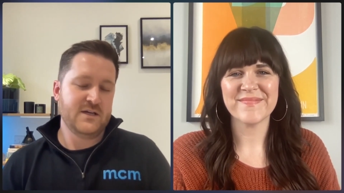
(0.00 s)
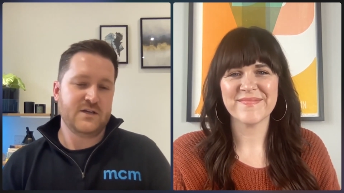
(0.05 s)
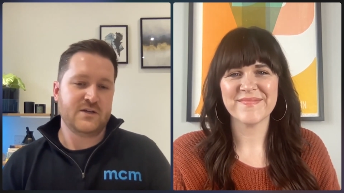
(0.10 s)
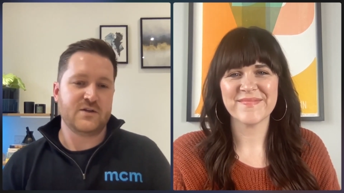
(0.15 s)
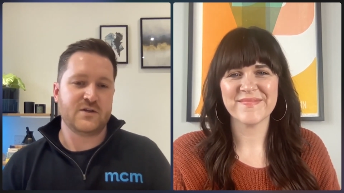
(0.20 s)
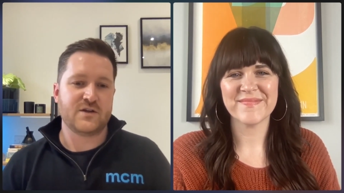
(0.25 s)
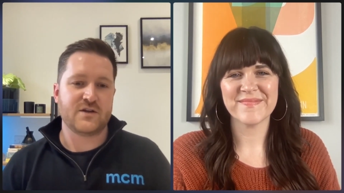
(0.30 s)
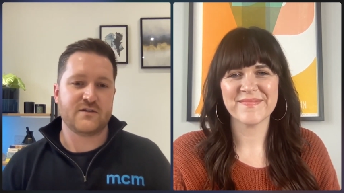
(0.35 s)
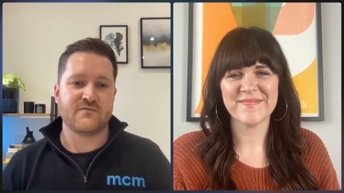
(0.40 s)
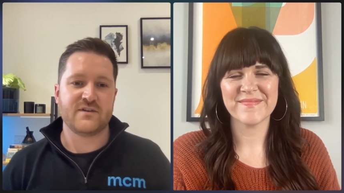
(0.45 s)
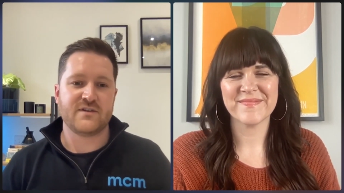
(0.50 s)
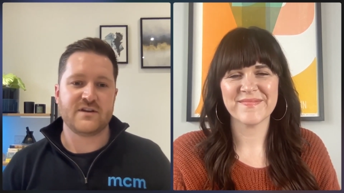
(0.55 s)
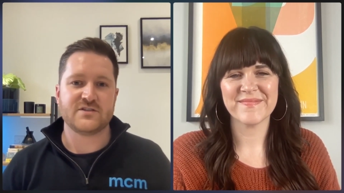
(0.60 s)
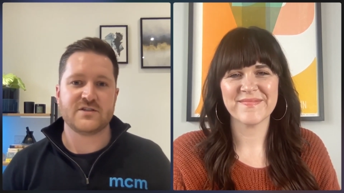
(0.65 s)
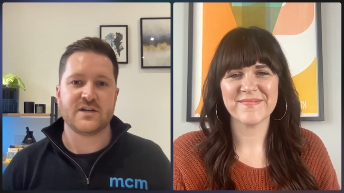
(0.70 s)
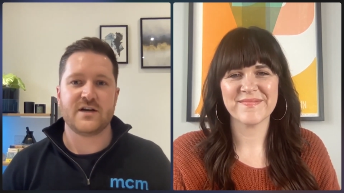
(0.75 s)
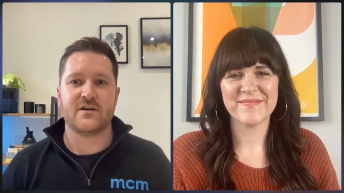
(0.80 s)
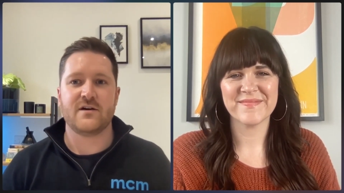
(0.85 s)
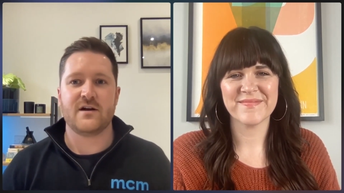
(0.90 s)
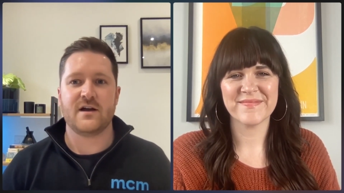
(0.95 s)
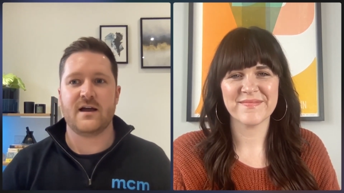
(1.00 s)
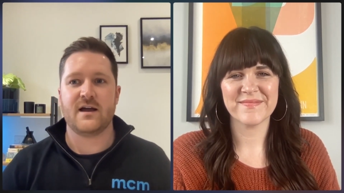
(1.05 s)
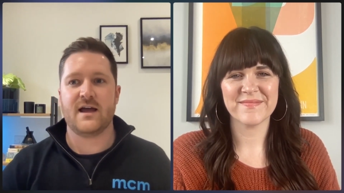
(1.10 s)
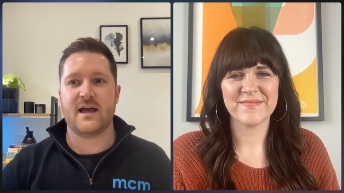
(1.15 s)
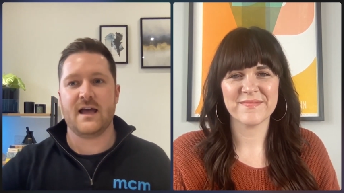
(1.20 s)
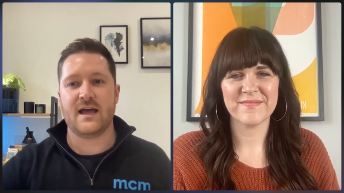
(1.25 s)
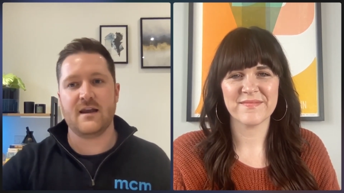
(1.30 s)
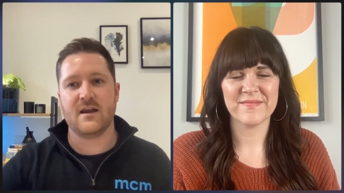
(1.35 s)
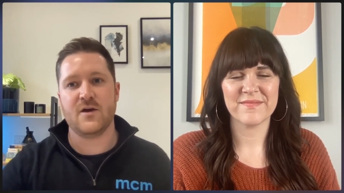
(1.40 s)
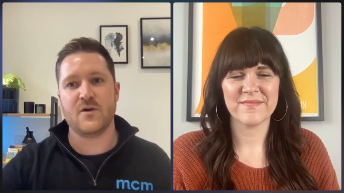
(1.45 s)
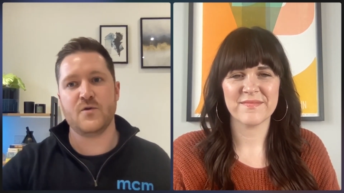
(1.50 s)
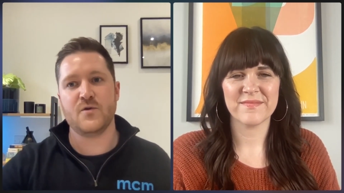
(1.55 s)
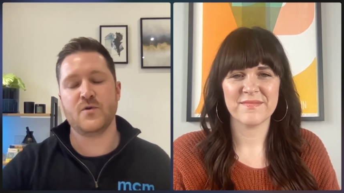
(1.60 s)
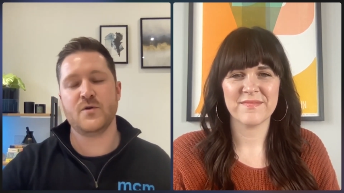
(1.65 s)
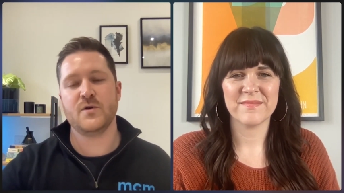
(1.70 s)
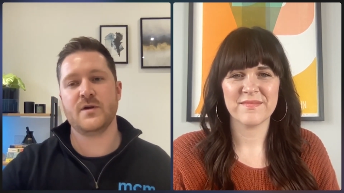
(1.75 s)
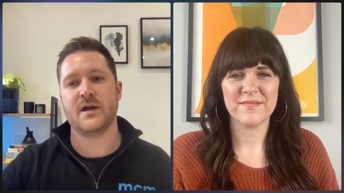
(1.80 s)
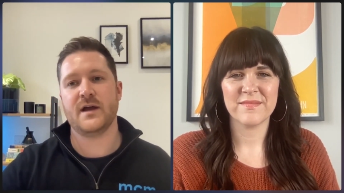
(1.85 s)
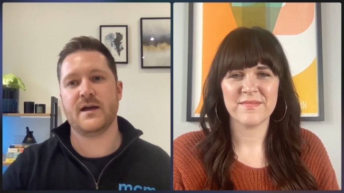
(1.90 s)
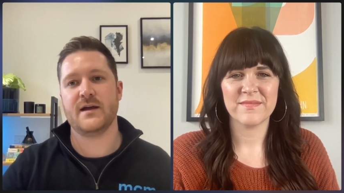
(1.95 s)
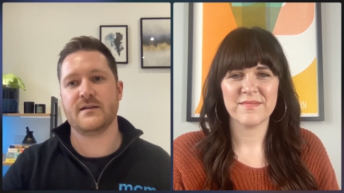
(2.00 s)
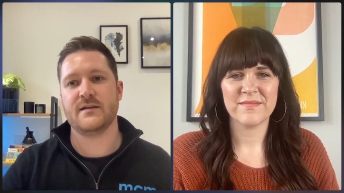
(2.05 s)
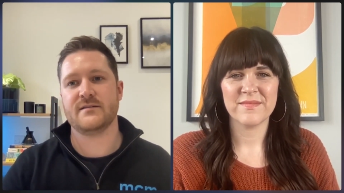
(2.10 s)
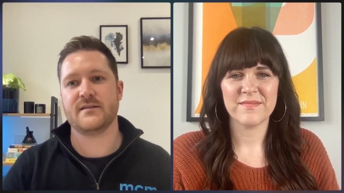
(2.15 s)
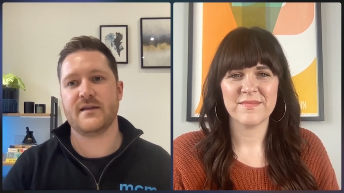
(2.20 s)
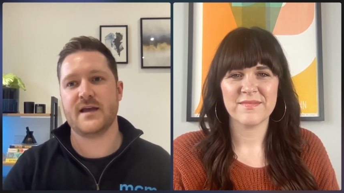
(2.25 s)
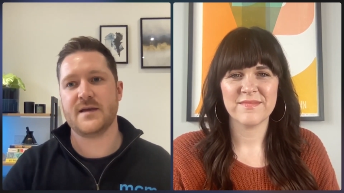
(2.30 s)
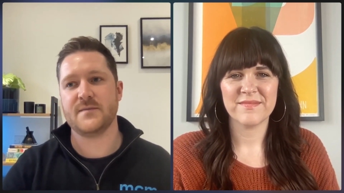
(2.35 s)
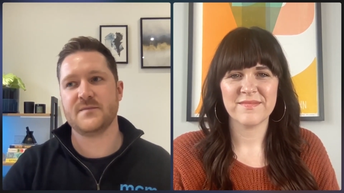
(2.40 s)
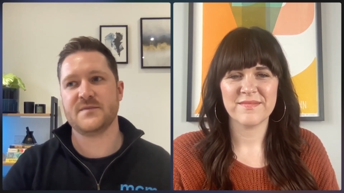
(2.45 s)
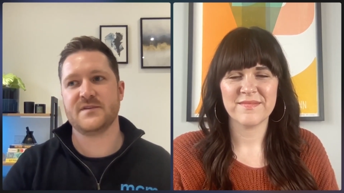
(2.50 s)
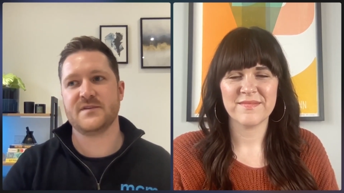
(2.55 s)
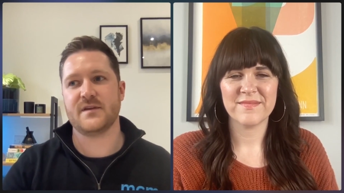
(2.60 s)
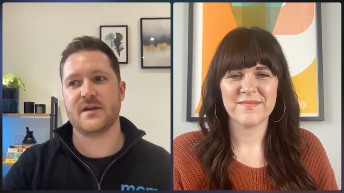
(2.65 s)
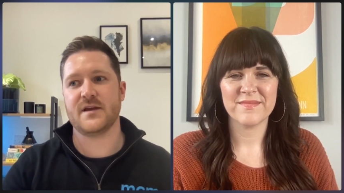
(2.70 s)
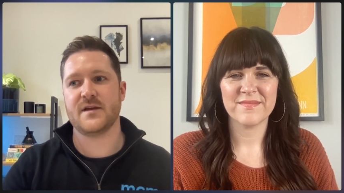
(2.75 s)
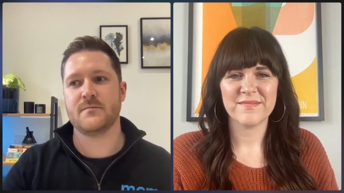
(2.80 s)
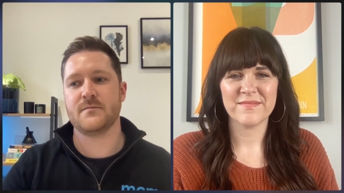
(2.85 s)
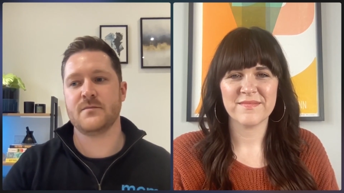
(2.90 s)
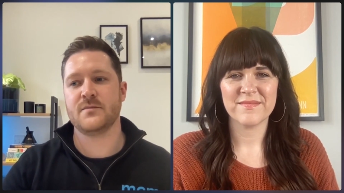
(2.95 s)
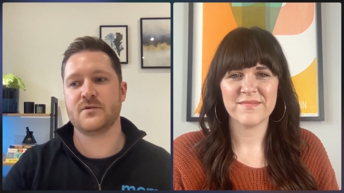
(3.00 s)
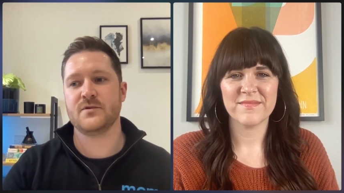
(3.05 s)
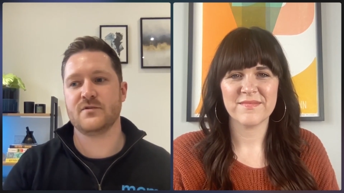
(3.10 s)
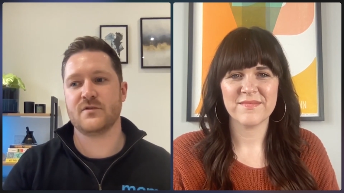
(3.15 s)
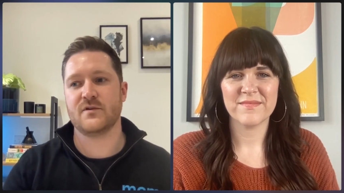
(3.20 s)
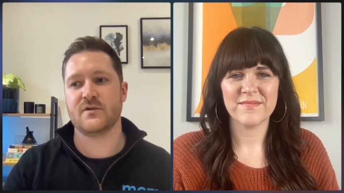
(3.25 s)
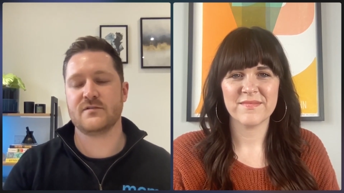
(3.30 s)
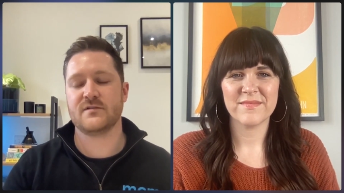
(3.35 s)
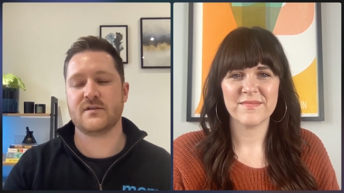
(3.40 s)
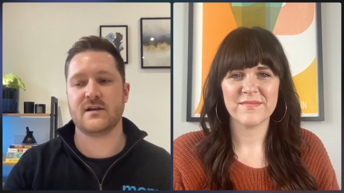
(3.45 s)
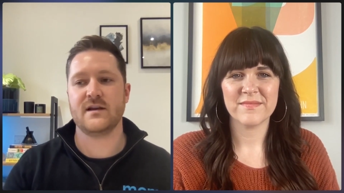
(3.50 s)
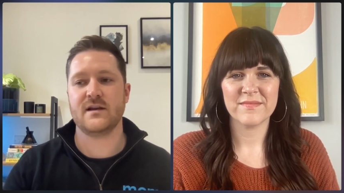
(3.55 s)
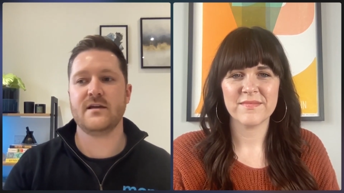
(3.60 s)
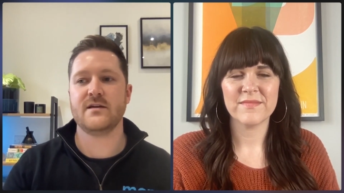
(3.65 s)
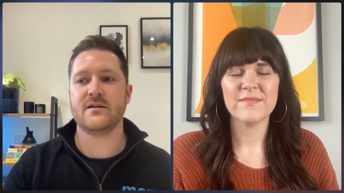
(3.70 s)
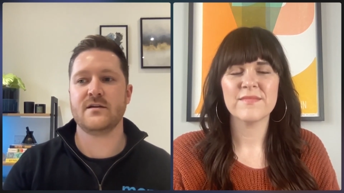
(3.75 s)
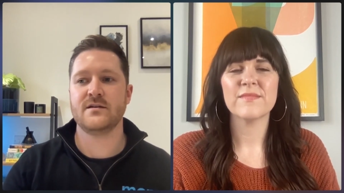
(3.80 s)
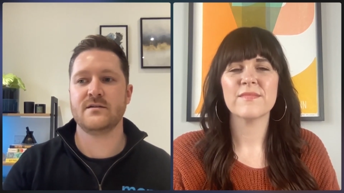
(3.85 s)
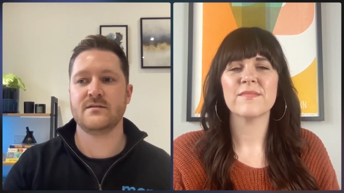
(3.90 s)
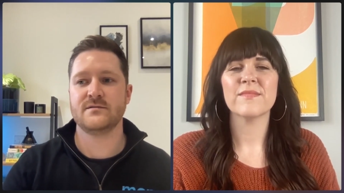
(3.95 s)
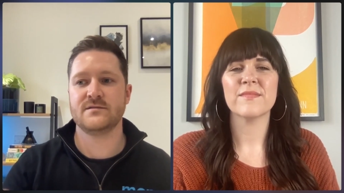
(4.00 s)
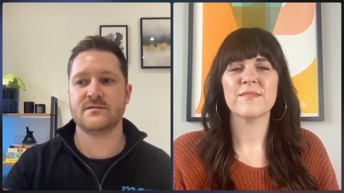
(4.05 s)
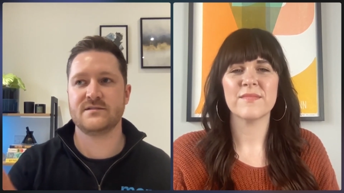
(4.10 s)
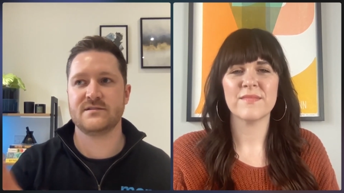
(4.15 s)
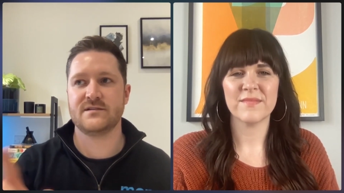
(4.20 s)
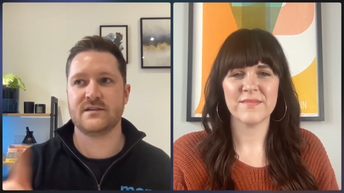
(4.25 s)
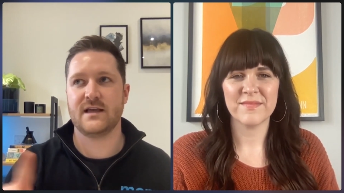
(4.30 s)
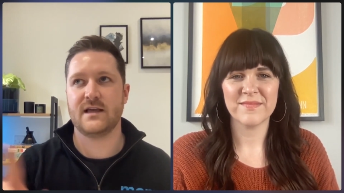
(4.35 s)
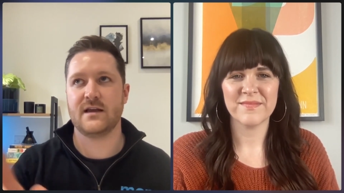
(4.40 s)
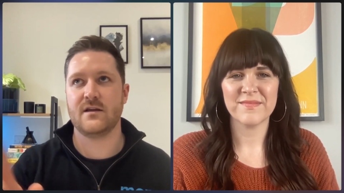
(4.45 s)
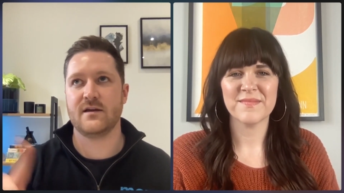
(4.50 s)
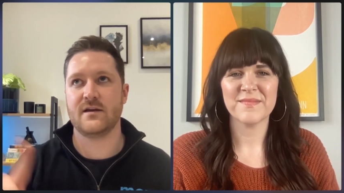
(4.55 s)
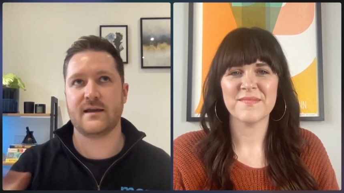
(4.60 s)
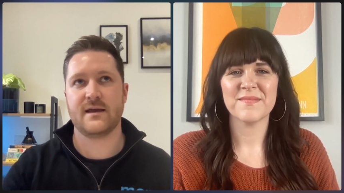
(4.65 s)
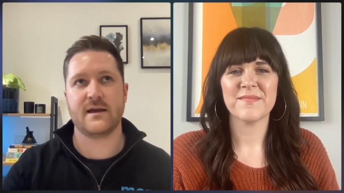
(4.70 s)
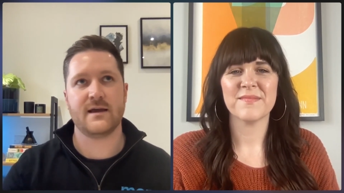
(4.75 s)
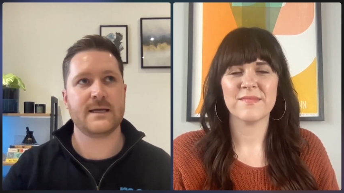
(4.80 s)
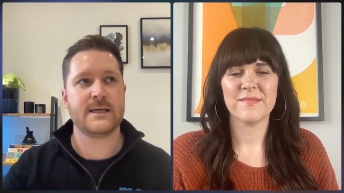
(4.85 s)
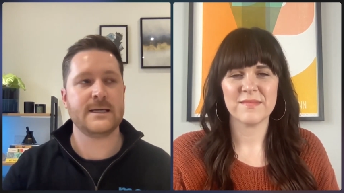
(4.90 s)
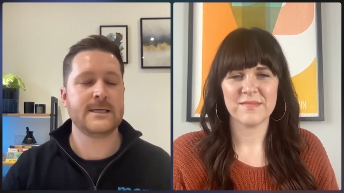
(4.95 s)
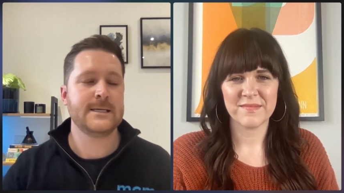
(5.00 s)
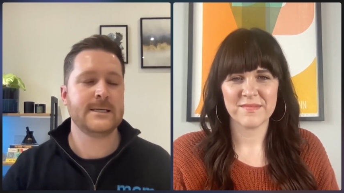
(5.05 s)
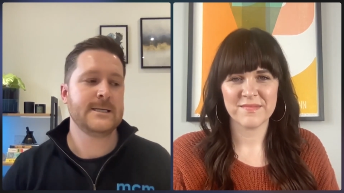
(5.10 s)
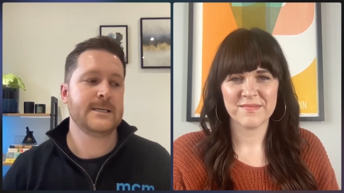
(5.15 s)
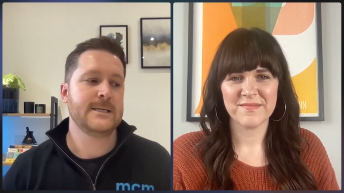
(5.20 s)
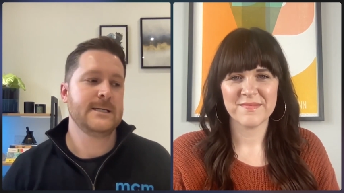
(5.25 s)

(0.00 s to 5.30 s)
Speaker 1: you can reach out at hello at mcm.click, C-L-I-K,